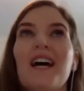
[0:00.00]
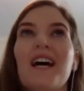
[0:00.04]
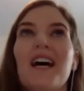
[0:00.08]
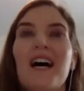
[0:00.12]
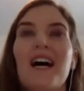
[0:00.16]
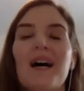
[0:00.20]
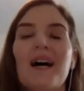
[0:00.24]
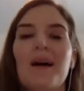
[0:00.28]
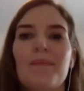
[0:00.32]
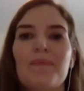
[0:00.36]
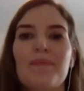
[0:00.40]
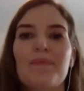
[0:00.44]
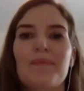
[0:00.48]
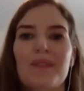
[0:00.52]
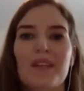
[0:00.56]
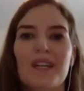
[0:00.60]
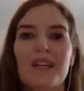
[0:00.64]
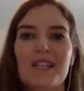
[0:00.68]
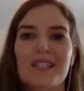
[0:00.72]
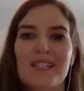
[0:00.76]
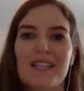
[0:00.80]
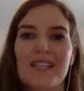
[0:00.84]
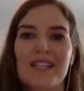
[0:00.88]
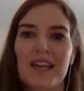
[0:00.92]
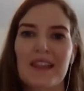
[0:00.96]
um,
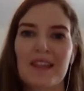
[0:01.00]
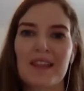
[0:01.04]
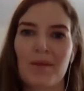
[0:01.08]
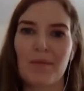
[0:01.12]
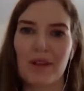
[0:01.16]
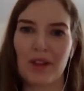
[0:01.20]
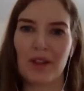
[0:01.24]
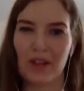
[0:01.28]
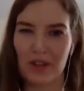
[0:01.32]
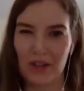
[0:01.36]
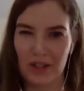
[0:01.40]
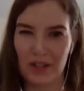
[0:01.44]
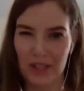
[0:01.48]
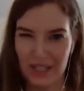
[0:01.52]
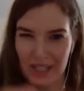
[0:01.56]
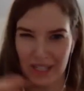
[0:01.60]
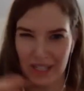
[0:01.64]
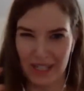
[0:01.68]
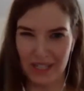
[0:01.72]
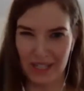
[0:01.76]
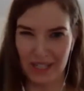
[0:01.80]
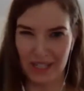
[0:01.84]
saying that we learn to